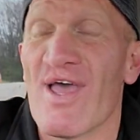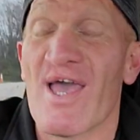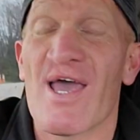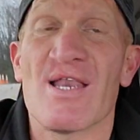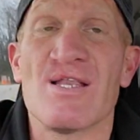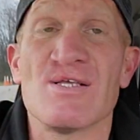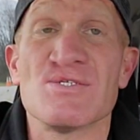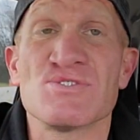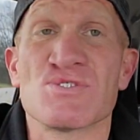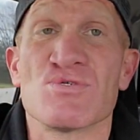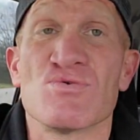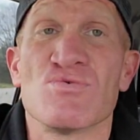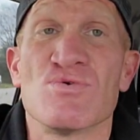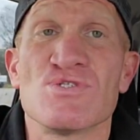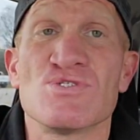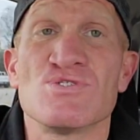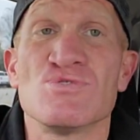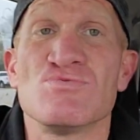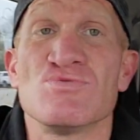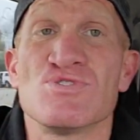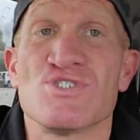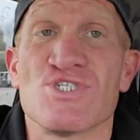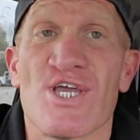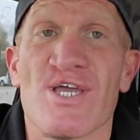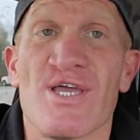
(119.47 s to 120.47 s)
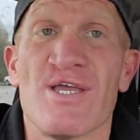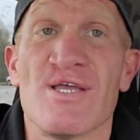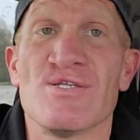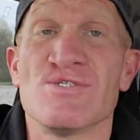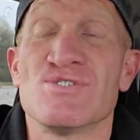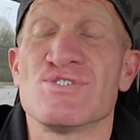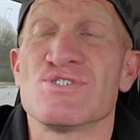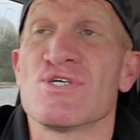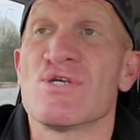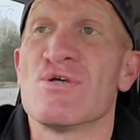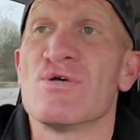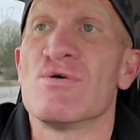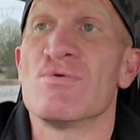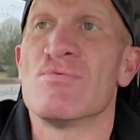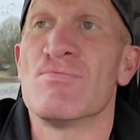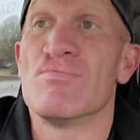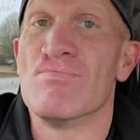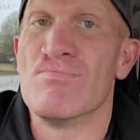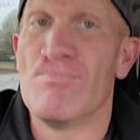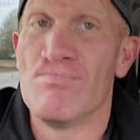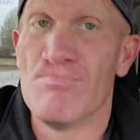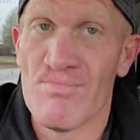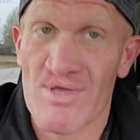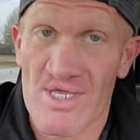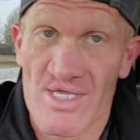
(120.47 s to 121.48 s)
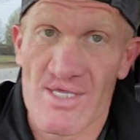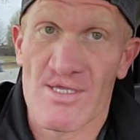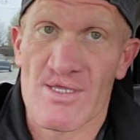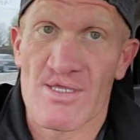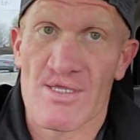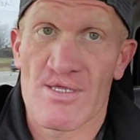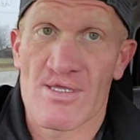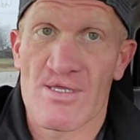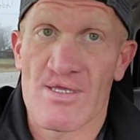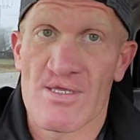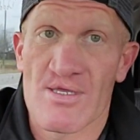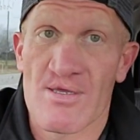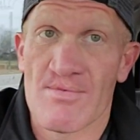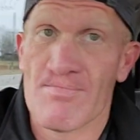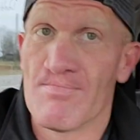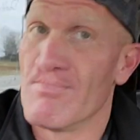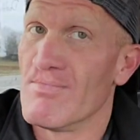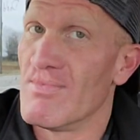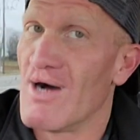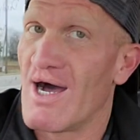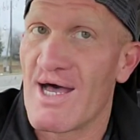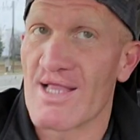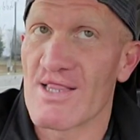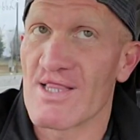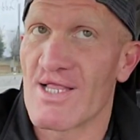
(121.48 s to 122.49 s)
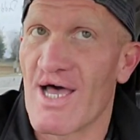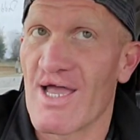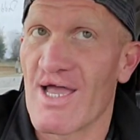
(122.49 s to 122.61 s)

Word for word: that is going to change me, my